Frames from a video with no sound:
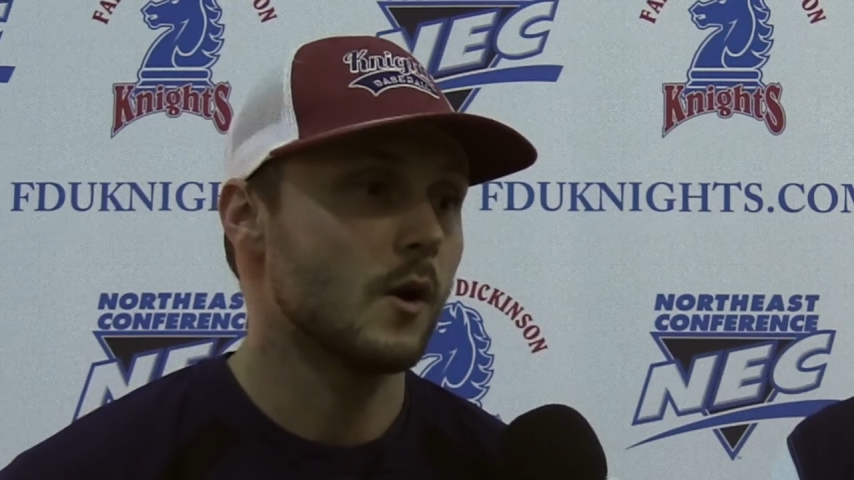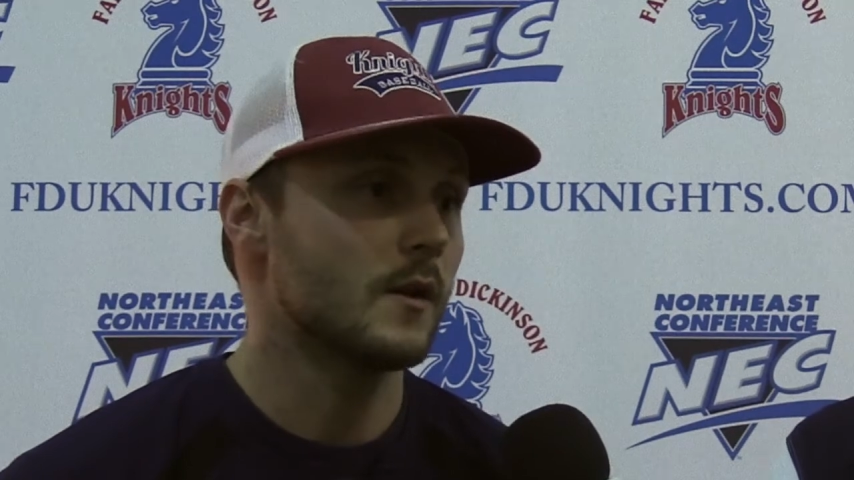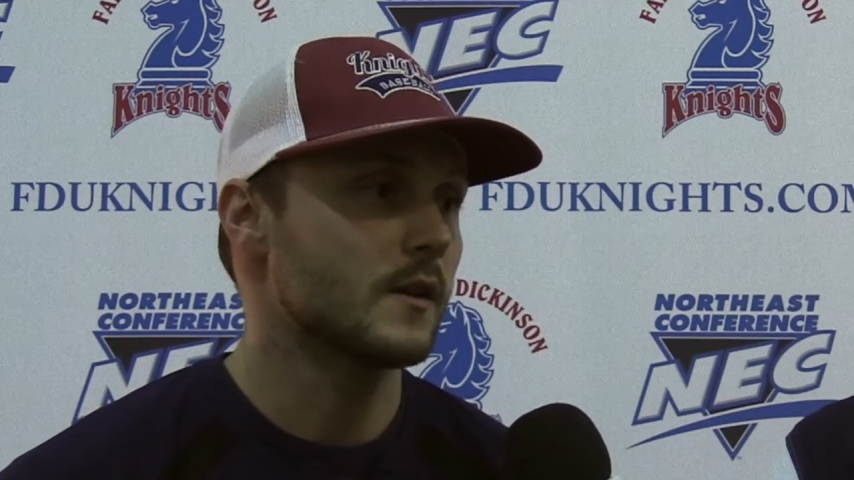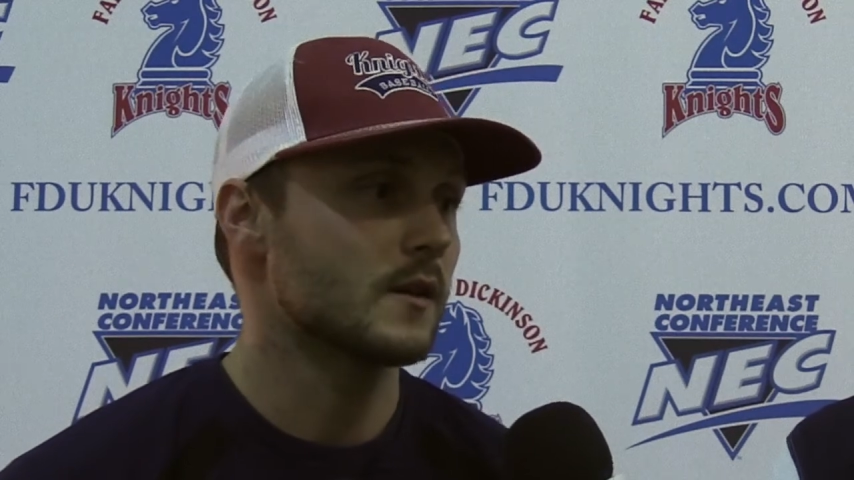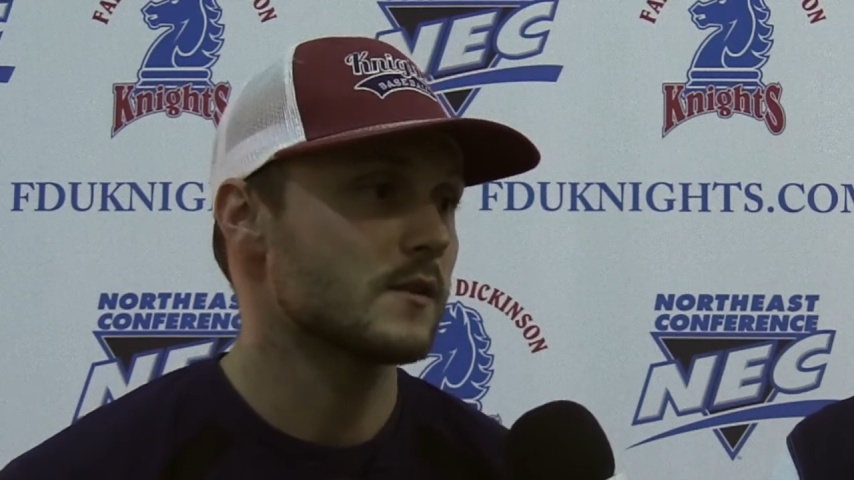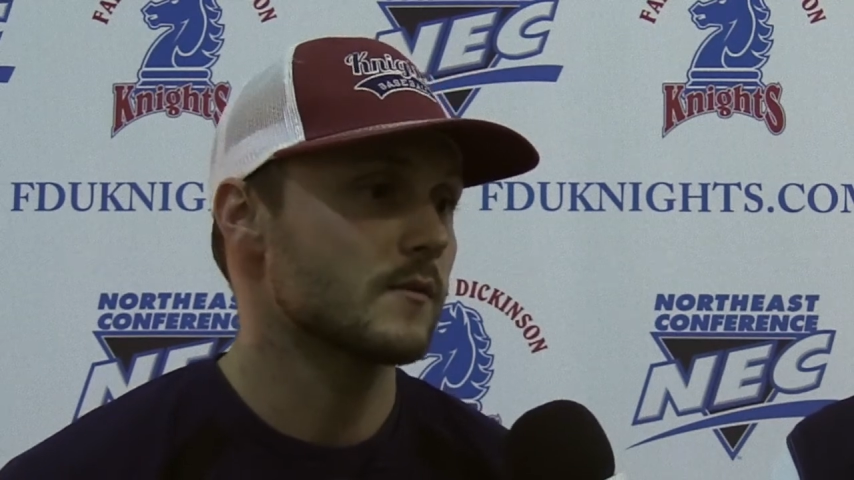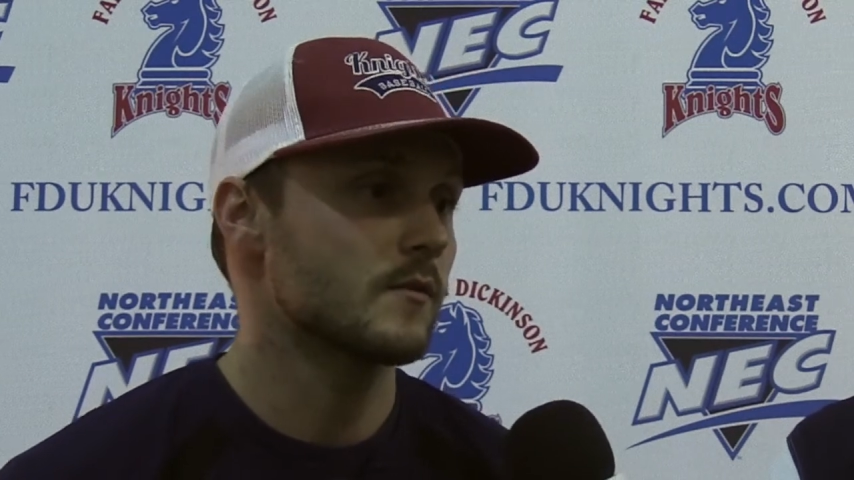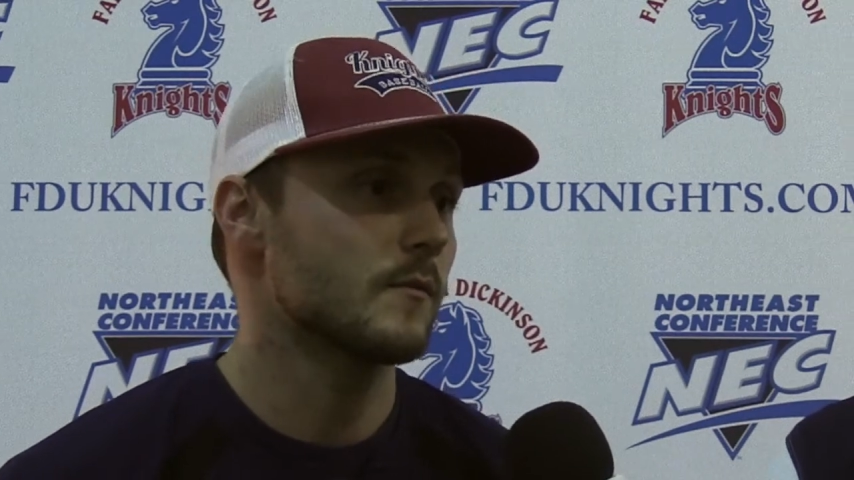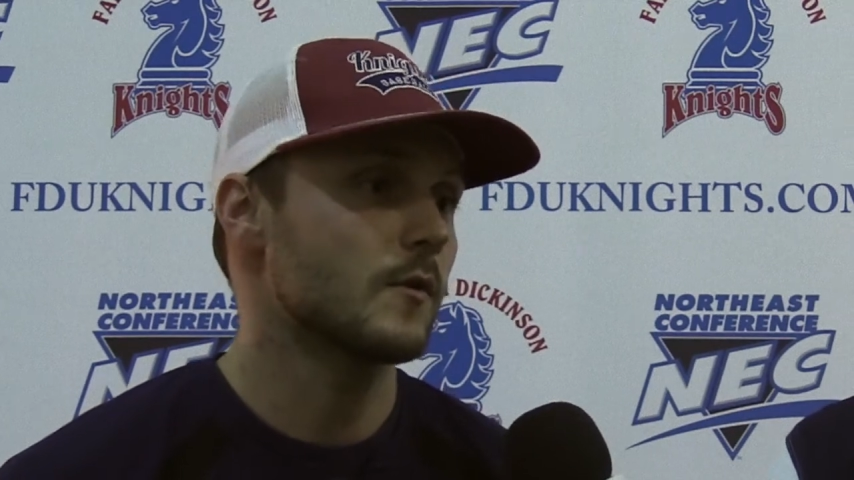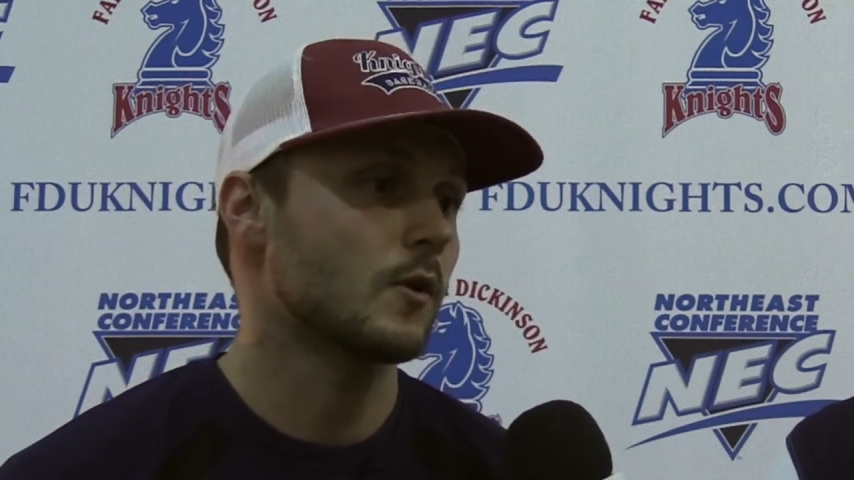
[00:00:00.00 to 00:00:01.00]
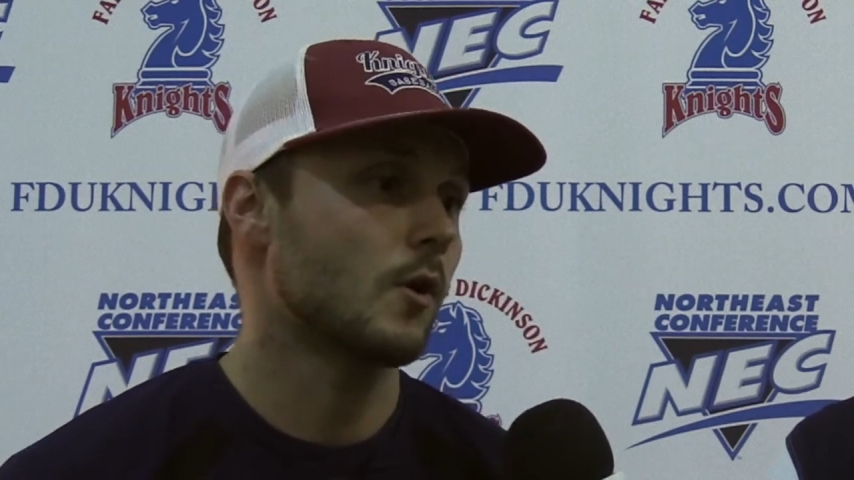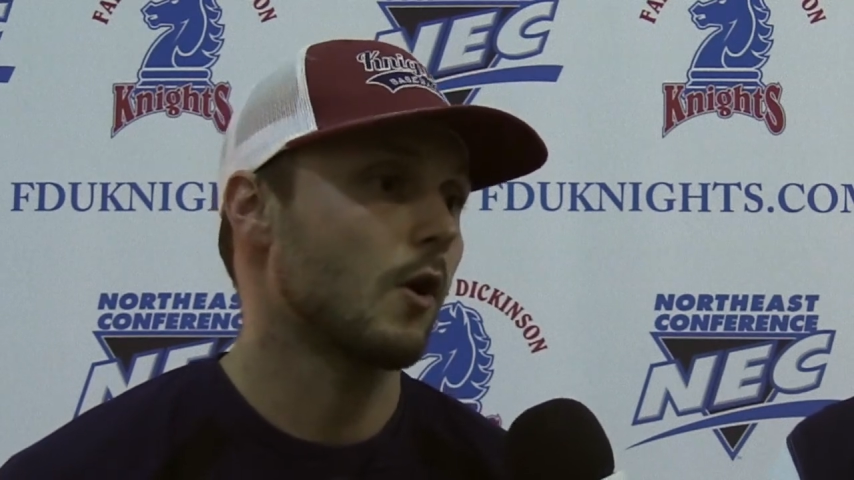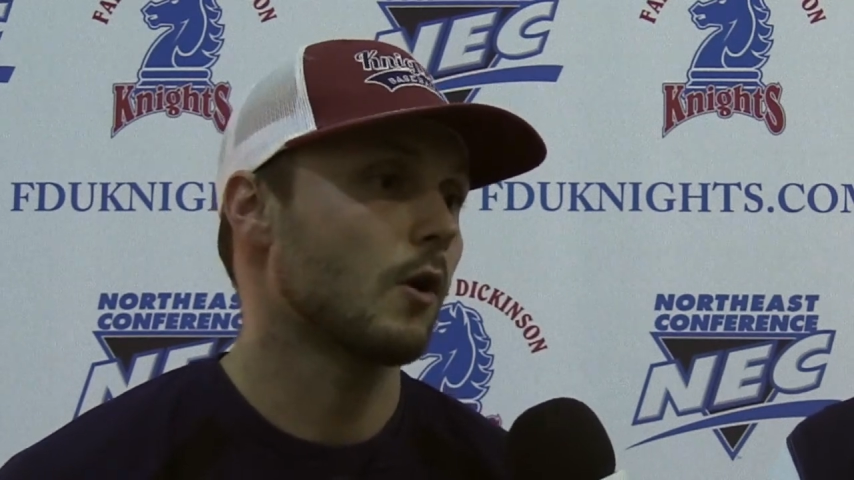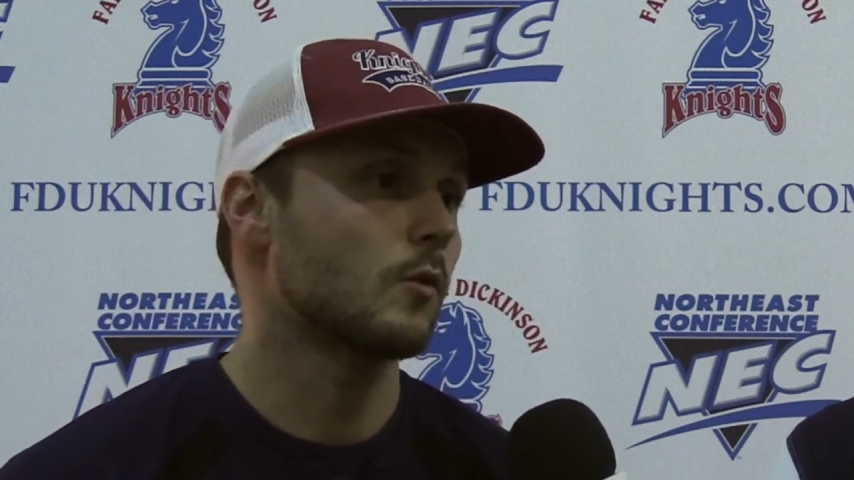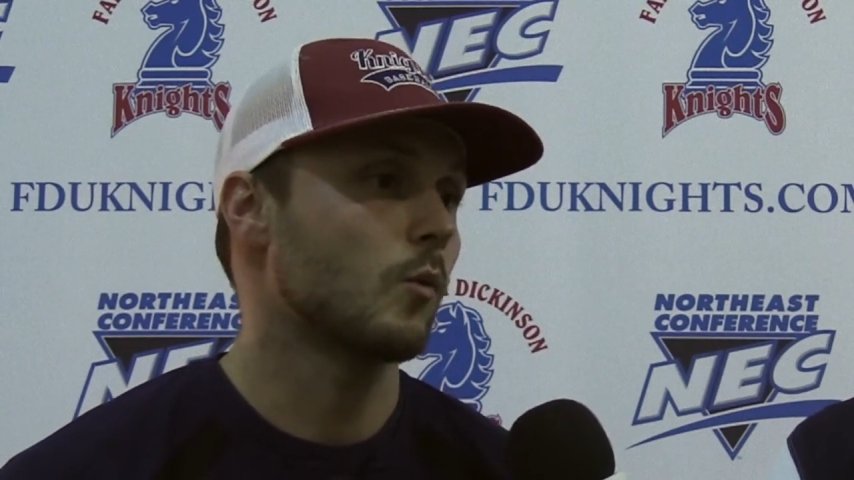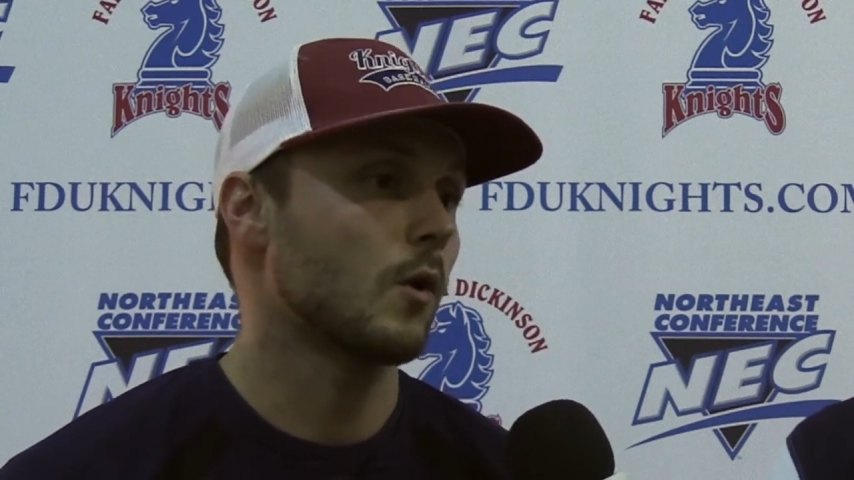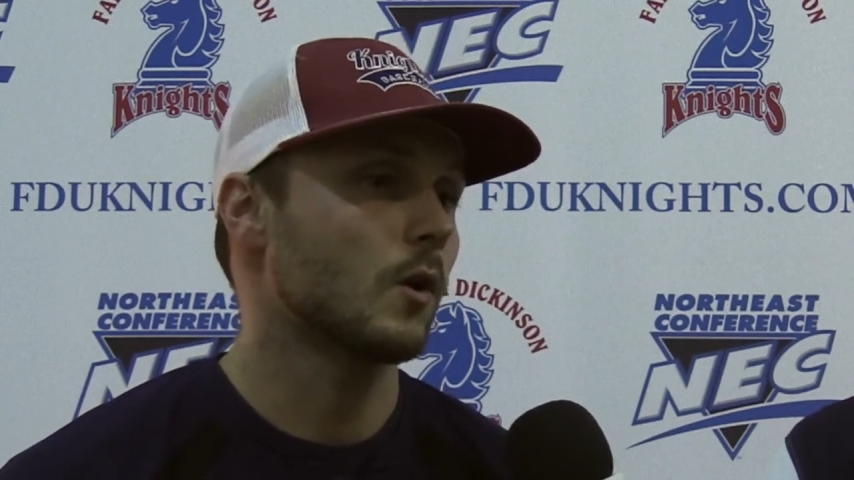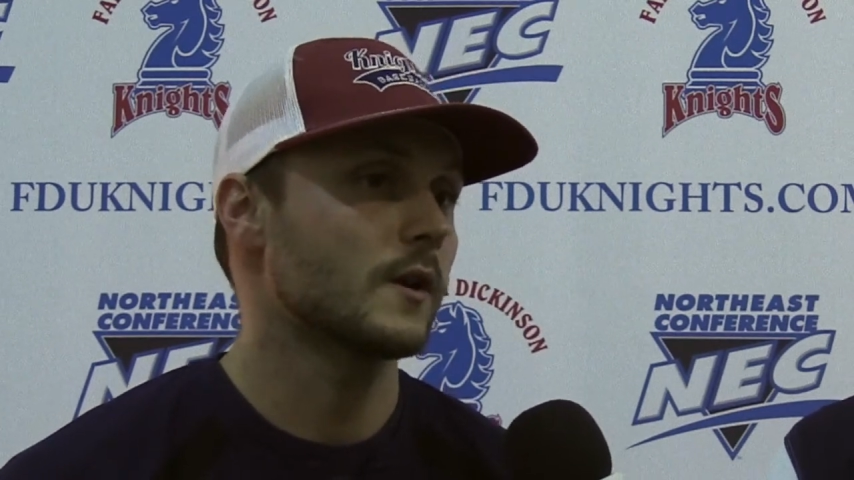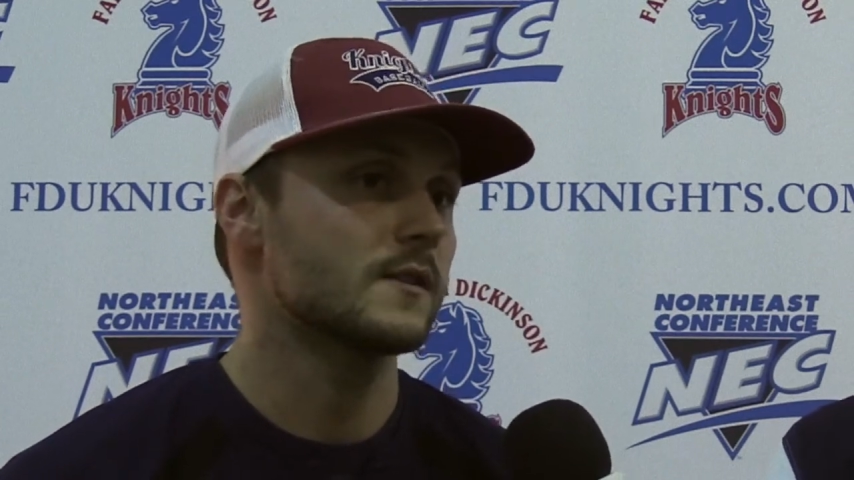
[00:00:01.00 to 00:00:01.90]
know, I think it stems from their hard work.